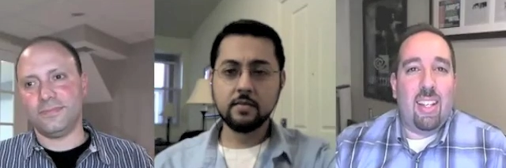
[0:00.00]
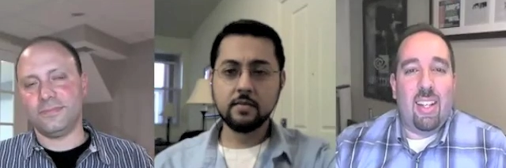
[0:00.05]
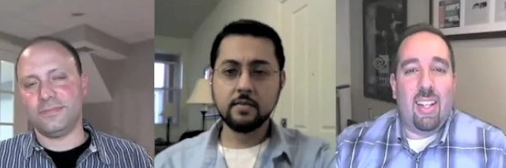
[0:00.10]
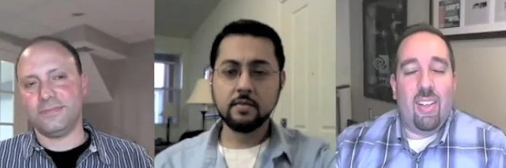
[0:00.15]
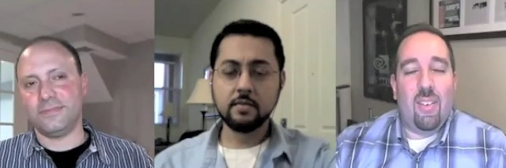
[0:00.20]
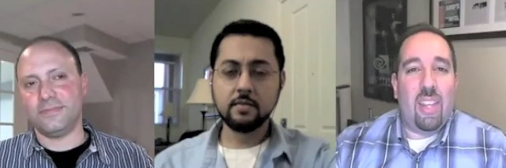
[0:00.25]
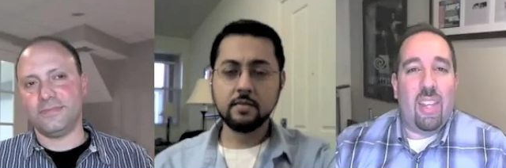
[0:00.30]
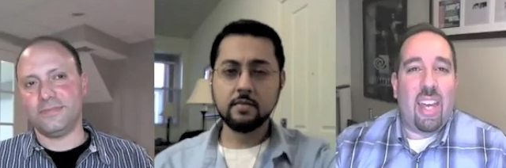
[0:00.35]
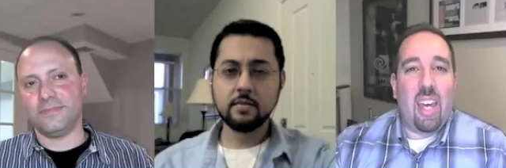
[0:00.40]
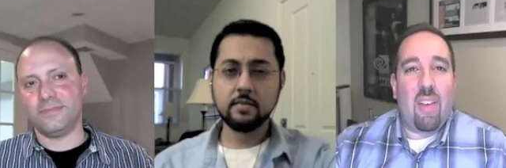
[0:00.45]
Speaker 1: you
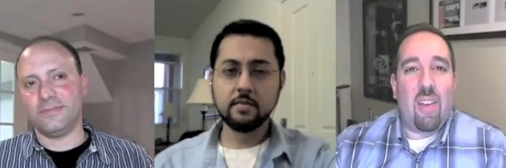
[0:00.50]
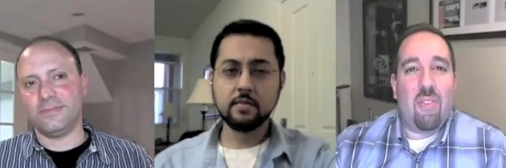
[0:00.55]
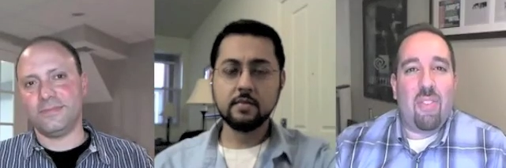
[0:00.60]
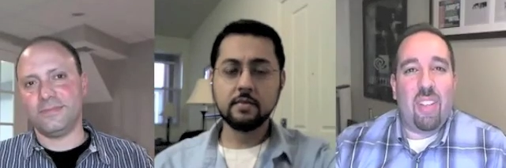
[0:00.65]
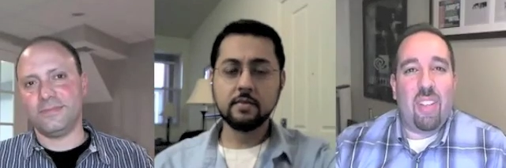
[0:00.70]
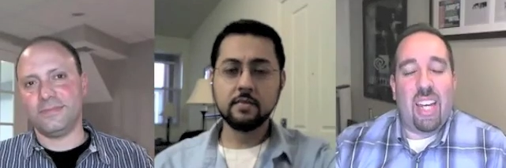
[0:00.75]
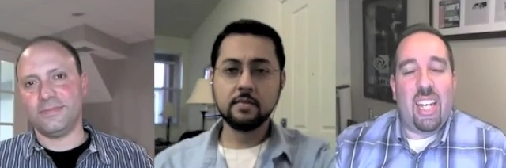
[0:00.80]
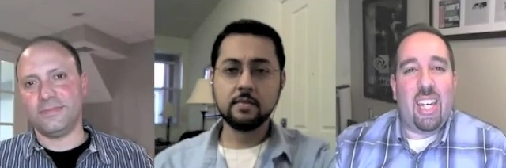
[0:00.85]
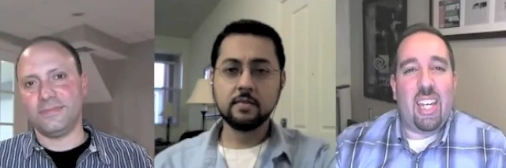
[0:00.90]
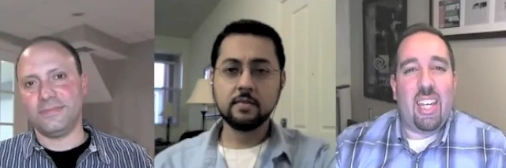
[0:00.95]
know, they get
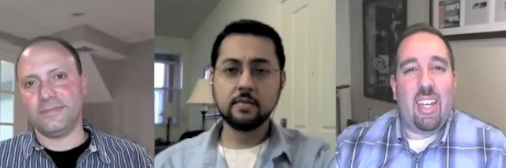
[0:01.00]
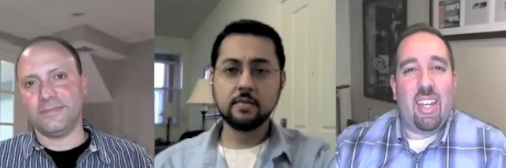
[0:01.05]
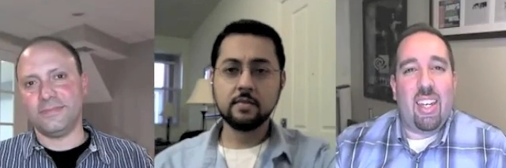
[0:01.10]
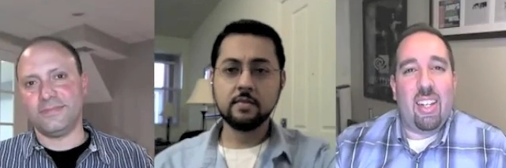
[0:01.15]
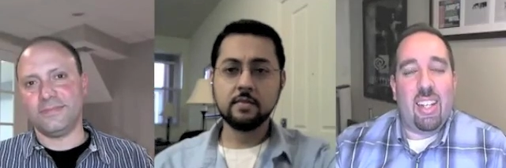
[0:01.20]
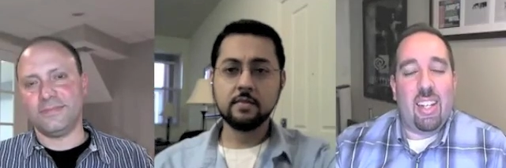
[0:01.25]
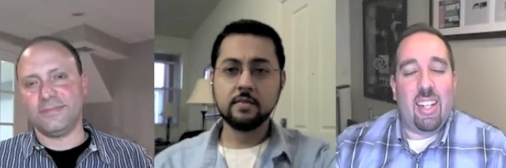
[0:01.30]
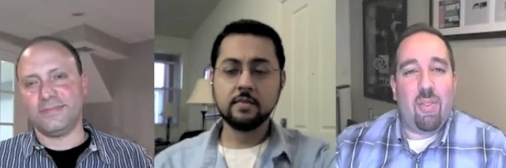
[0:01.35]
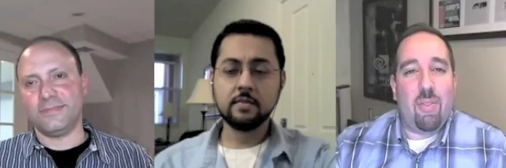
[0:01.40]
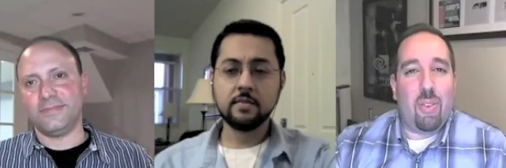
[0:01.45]
flaky
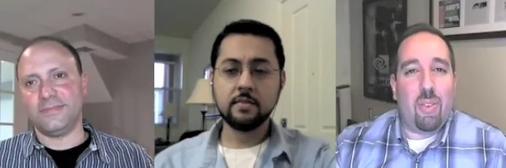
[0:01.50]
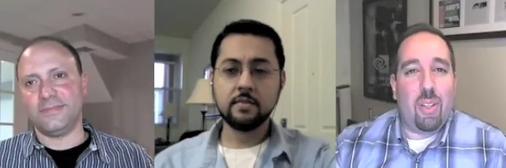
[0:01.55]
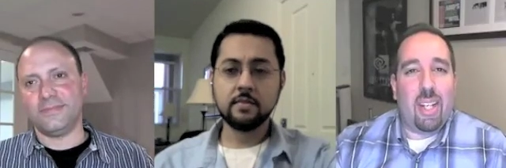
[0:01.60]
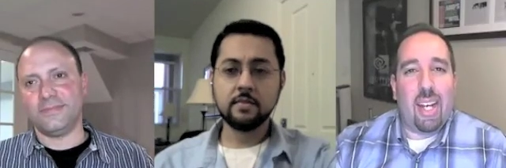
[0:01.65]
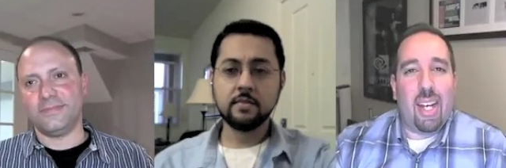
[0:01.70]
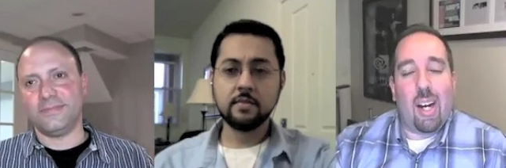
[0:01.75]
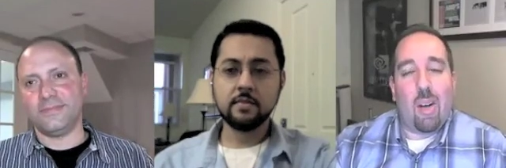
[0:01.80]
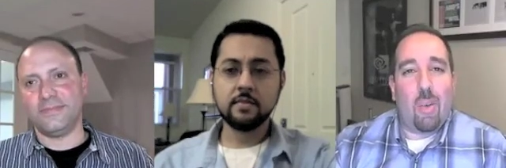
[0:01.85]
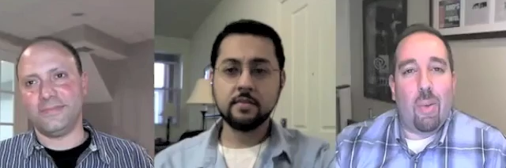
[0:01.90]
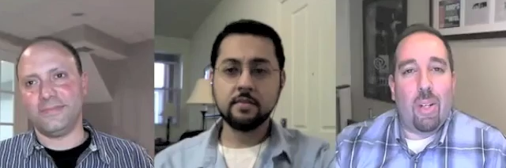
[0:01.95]
and they freak
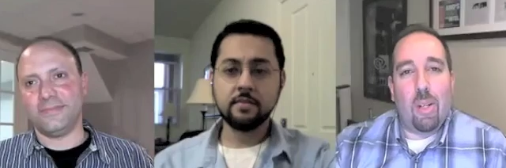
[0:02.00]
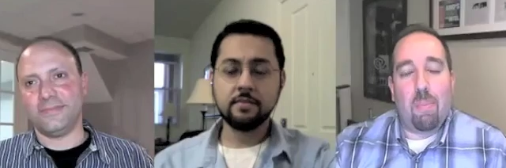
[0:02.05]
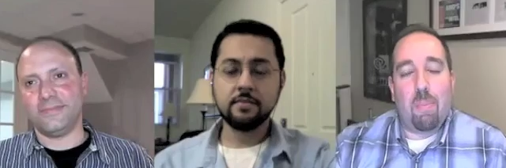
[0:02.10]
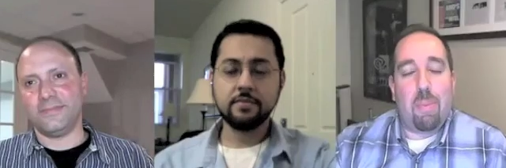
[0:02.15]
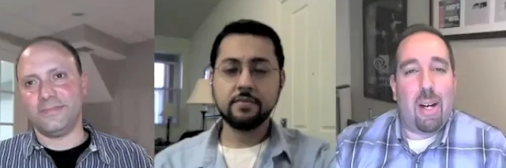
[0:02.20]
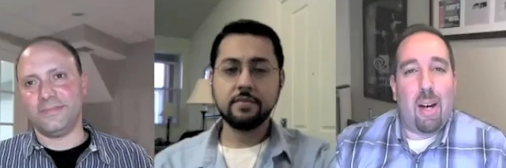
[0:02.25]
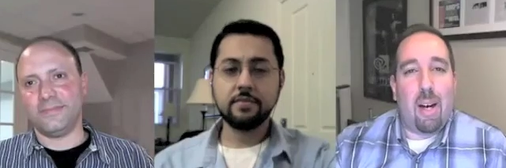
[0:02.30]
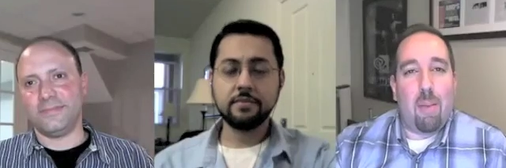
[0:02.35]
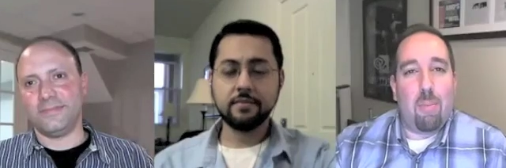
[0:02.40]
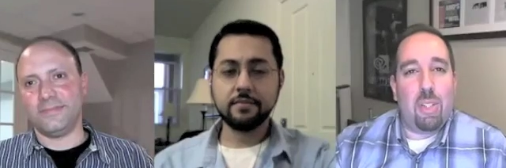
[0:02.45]
out when your
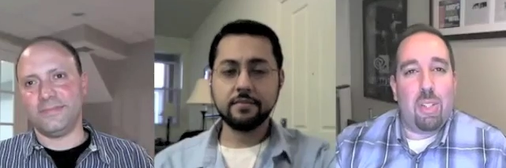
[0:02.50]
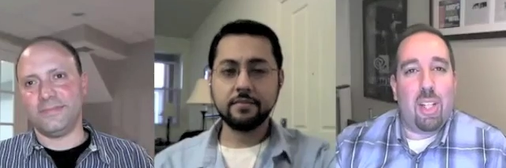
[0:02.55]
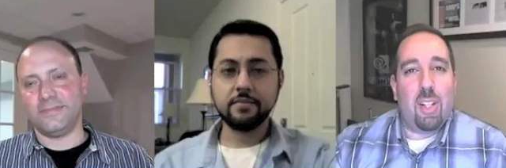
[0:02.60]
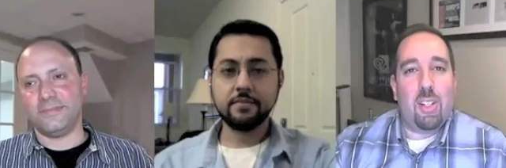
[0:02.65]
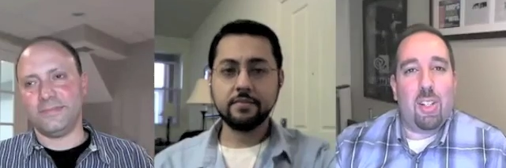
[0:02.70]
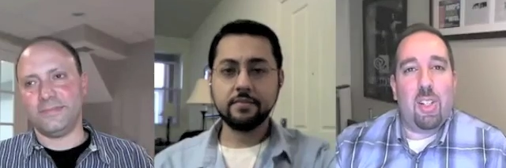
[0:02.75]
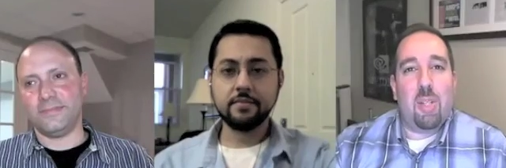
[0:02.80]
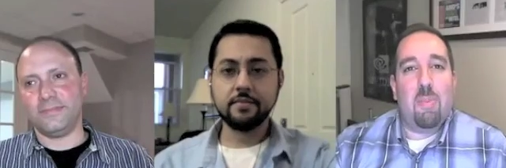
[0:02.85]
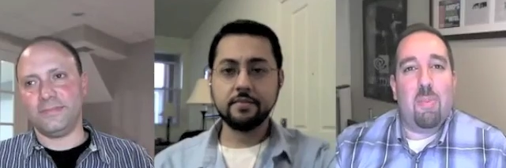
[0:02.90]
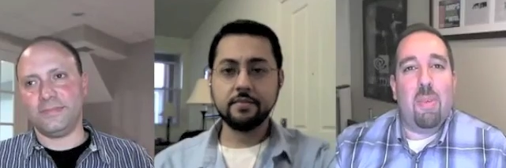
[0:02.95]
palms
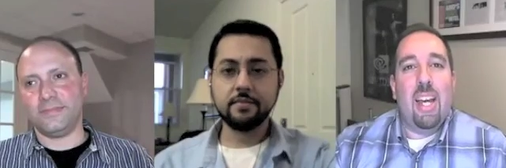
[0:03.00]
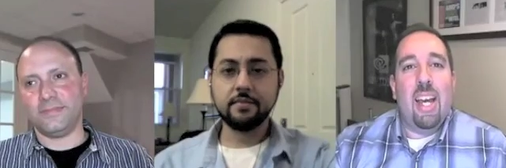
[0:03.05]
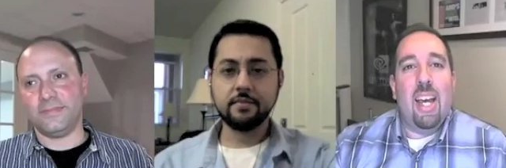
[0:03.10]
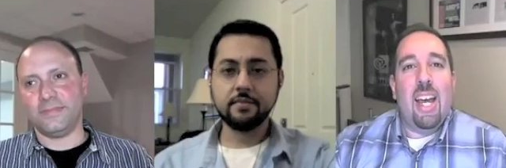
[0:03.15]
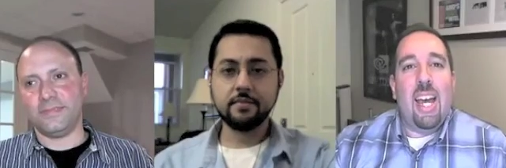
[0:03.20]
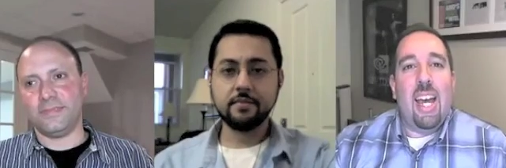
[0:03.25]
touch them,